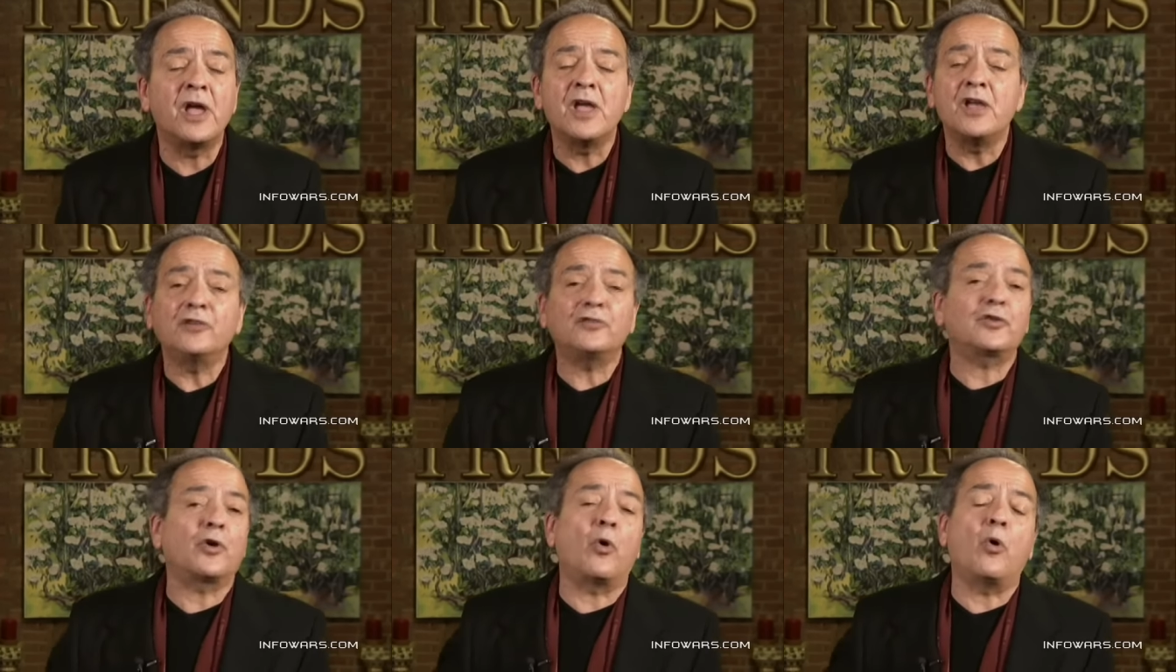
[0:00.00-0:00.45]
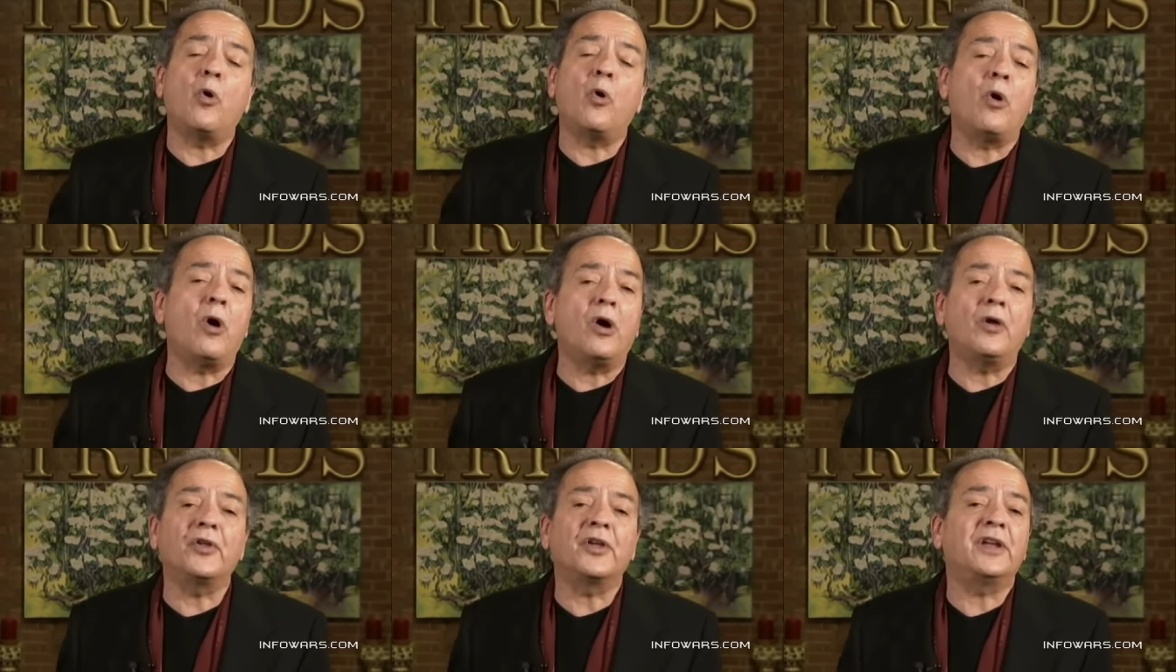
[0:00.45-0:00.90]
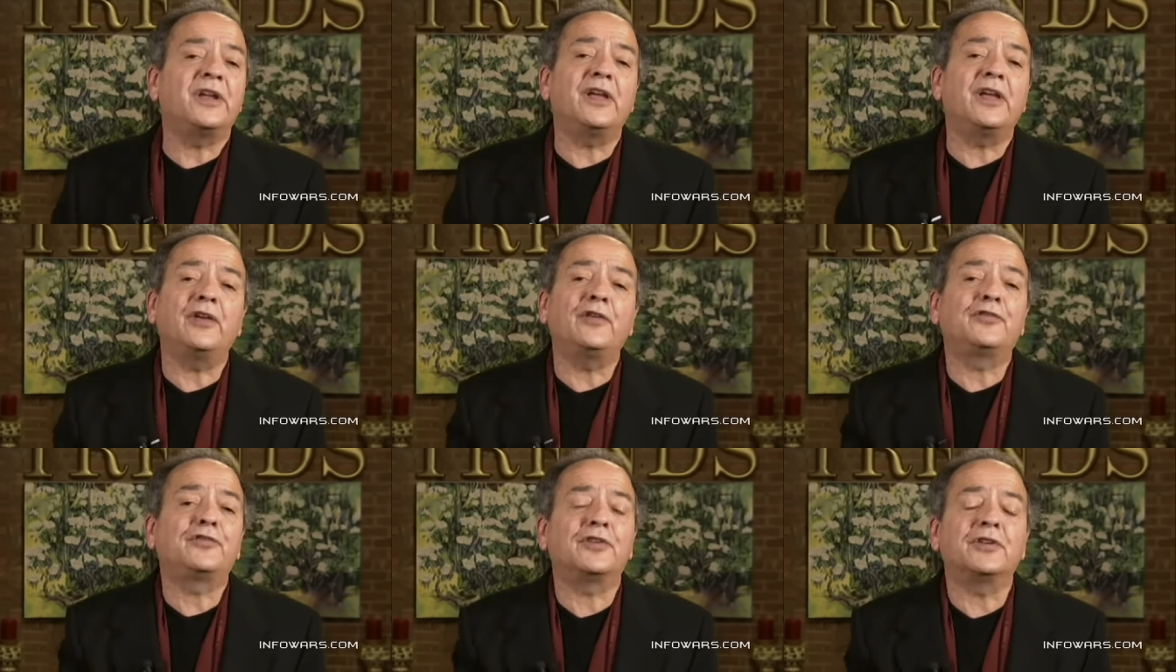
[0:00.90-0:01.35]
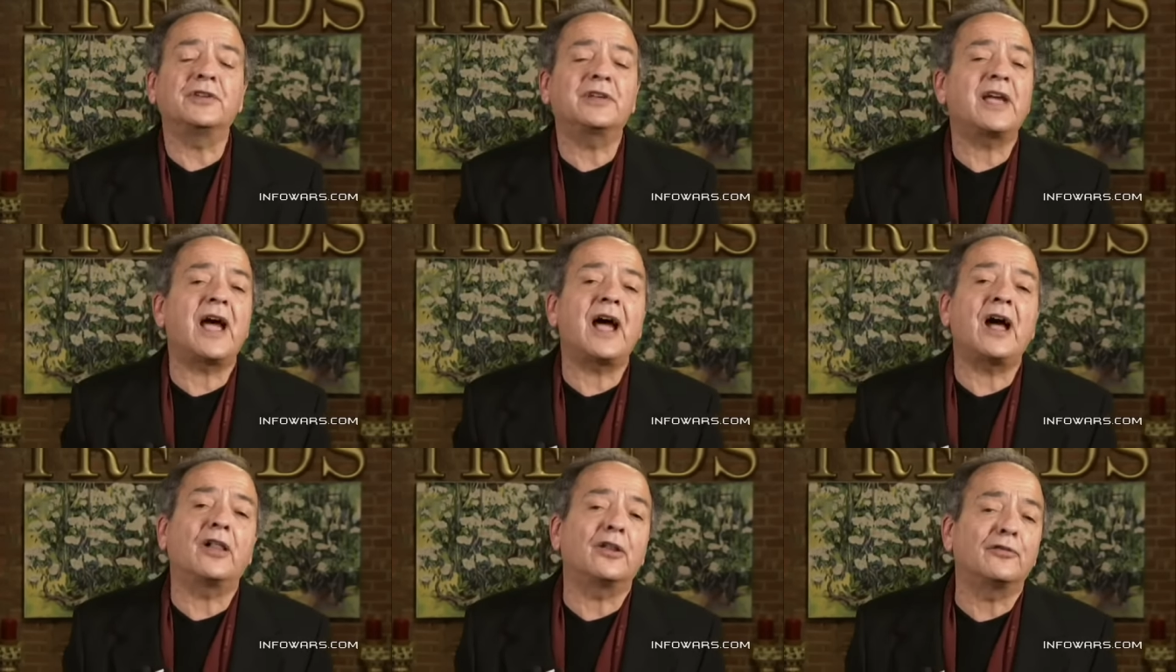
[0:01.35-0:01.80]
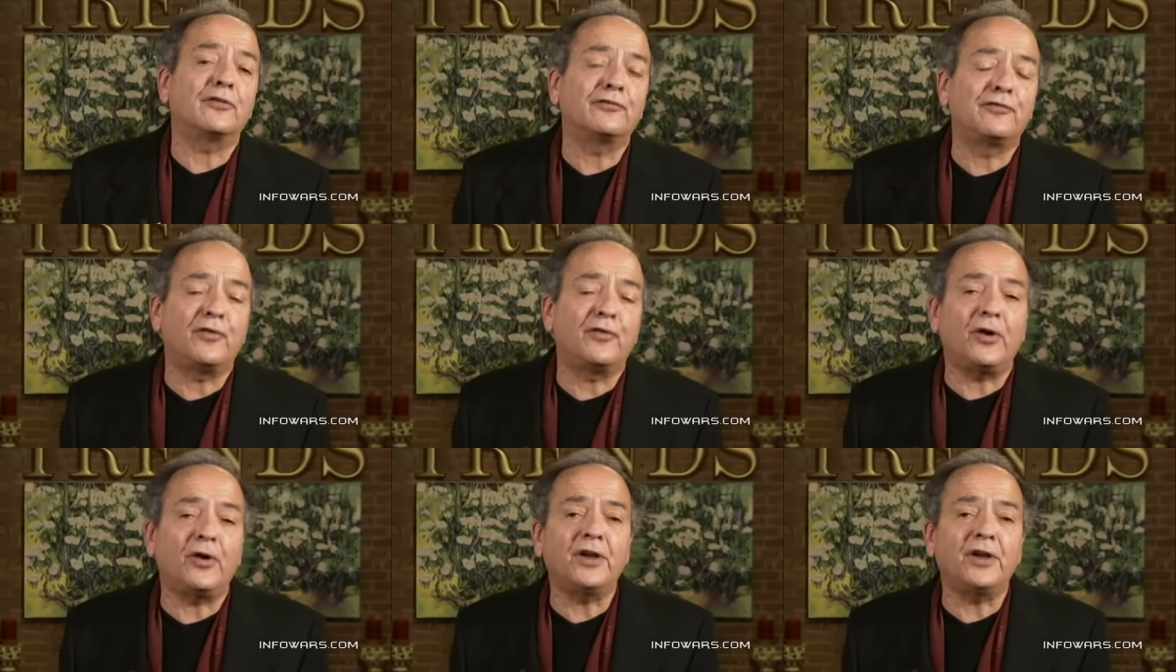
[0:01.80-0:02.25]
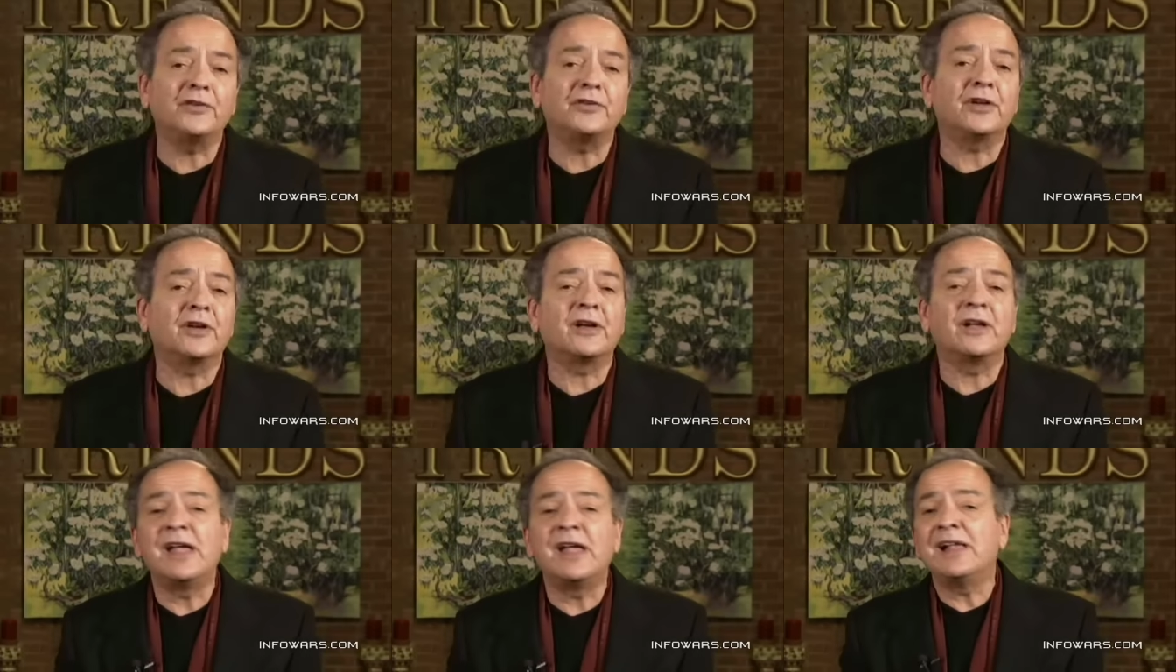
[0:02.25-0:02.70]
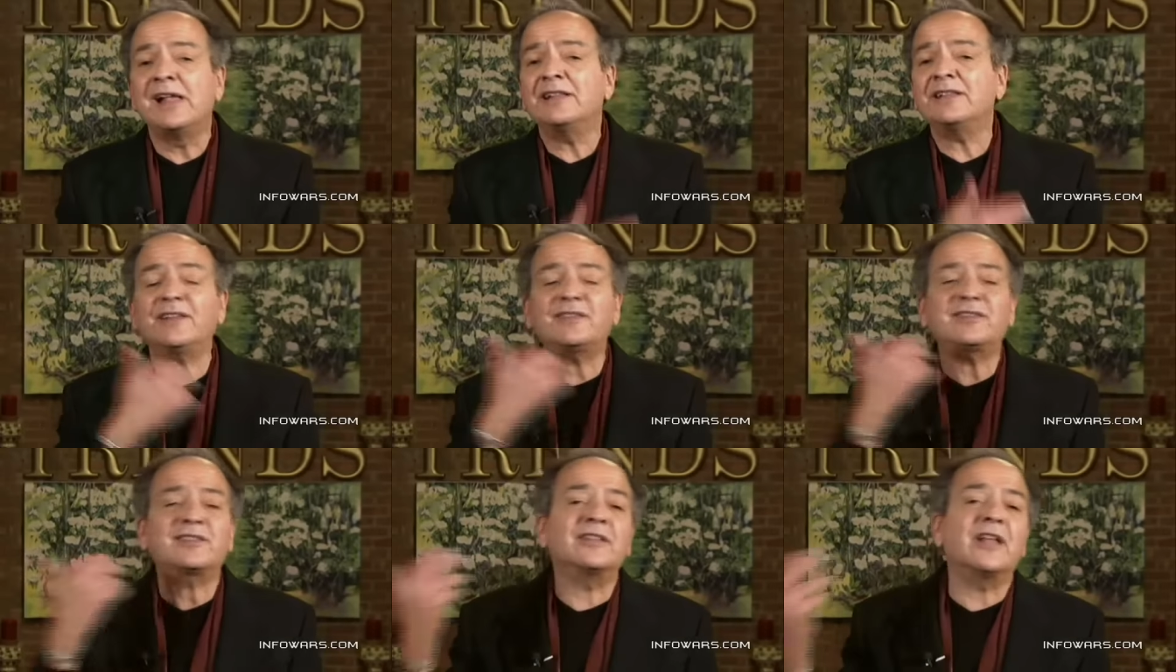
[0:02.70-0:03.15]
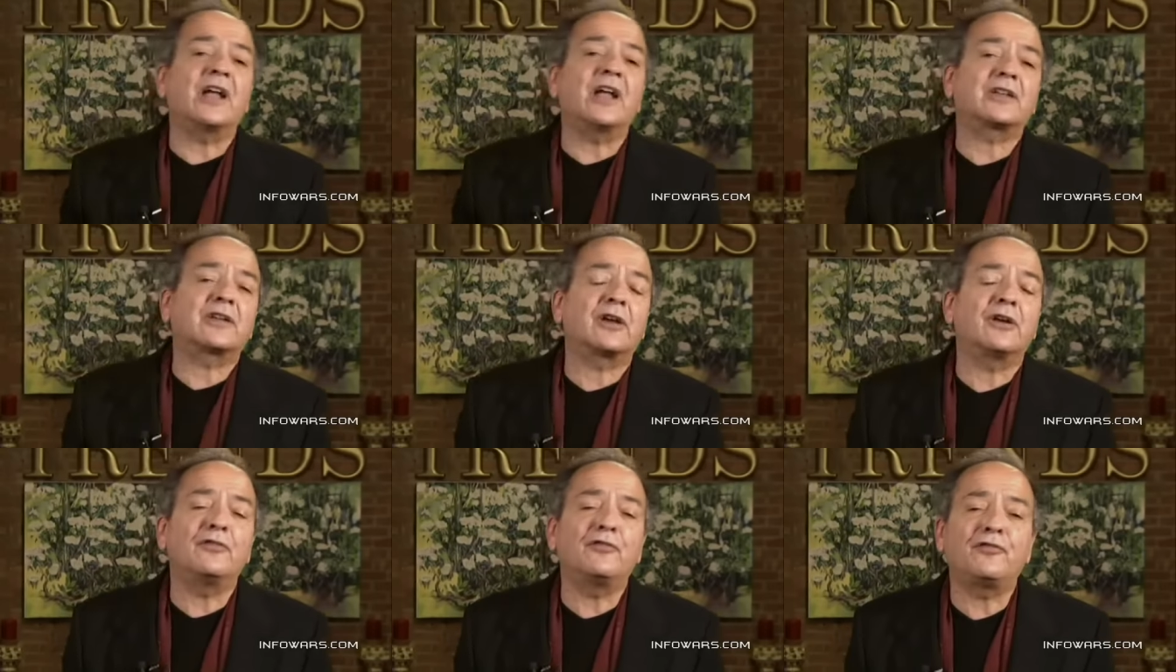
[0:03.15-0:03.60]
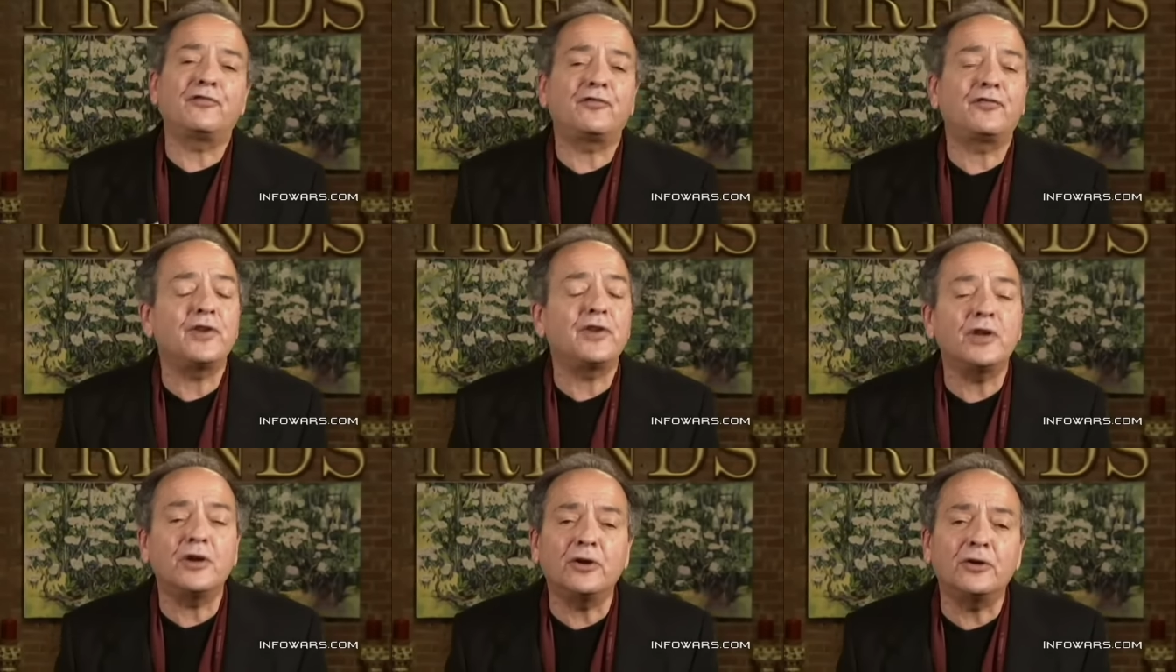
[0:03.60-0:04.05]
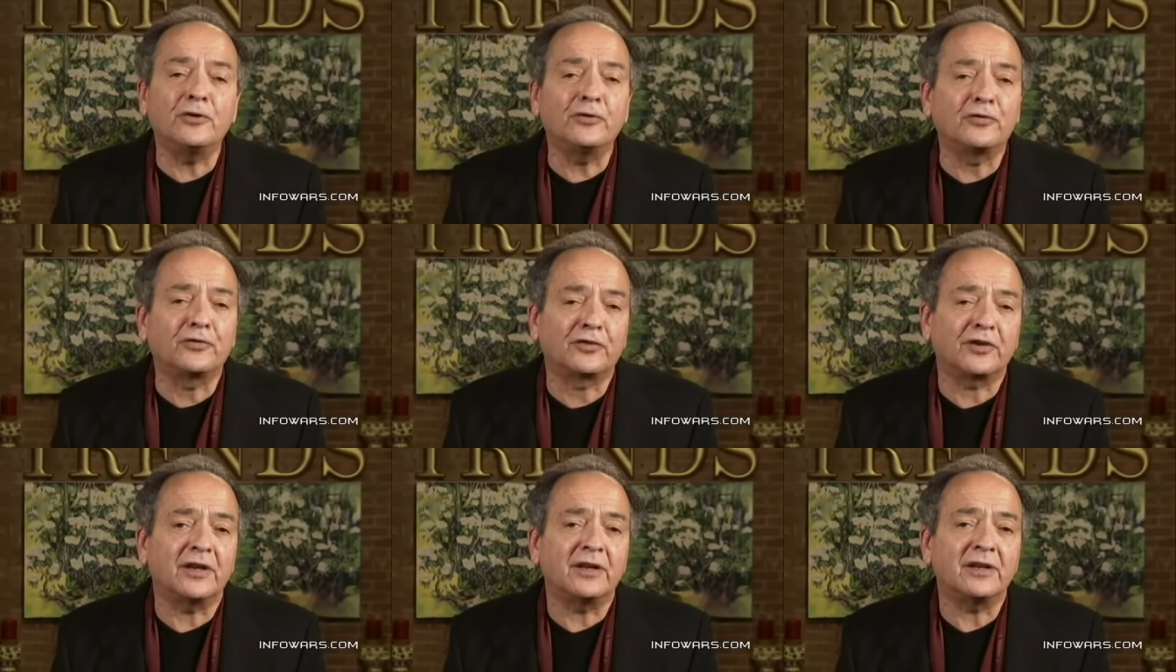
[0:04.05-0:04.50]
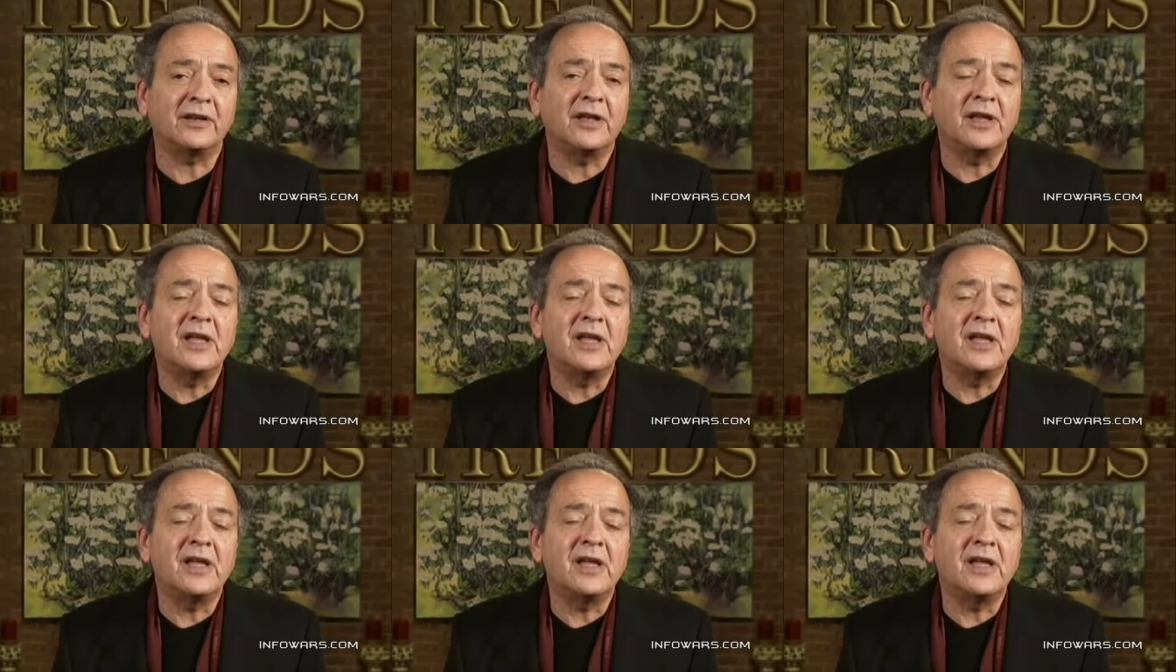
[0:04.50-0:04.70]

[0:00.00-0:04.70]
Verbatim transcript: So all it is in California, let's not confuse it.